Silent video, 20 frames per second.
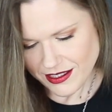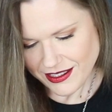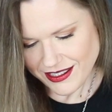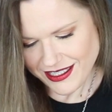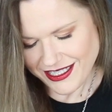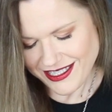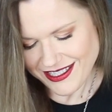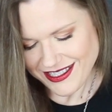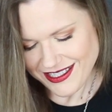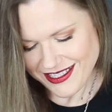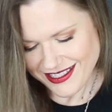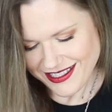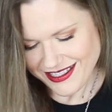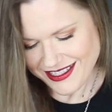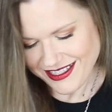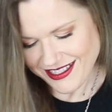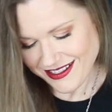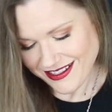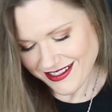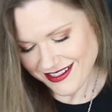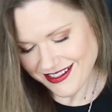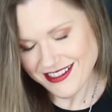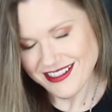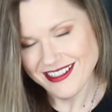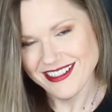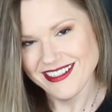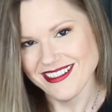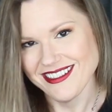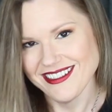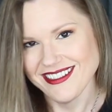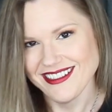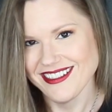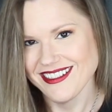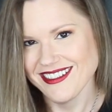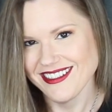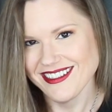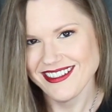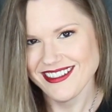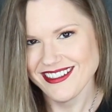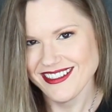Yeah.
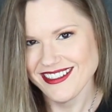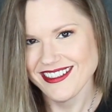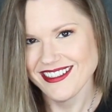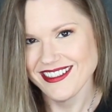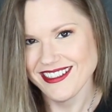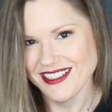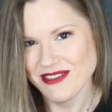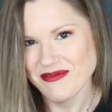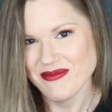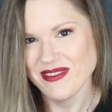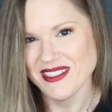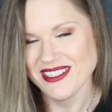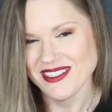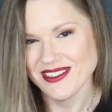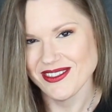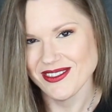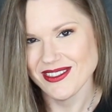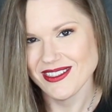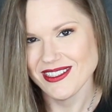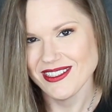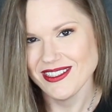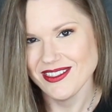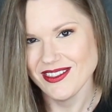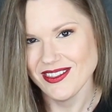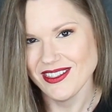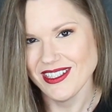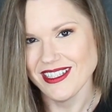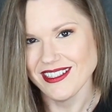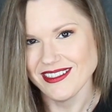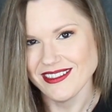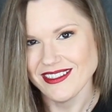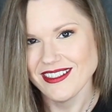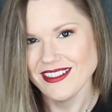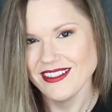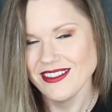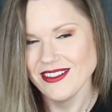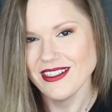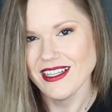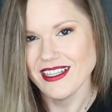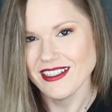Knight of Pentacles. You got
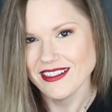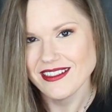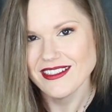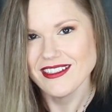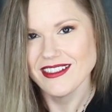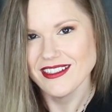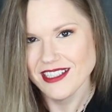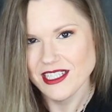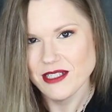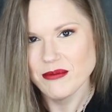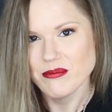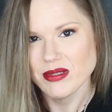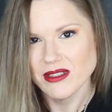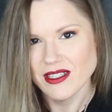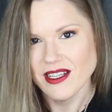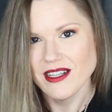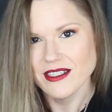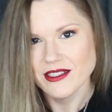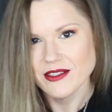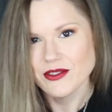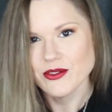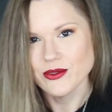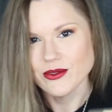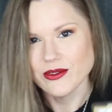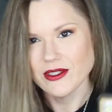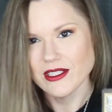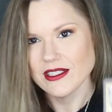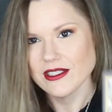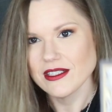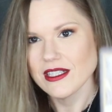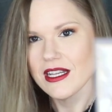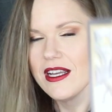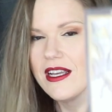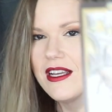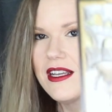it. Keep plodding through this.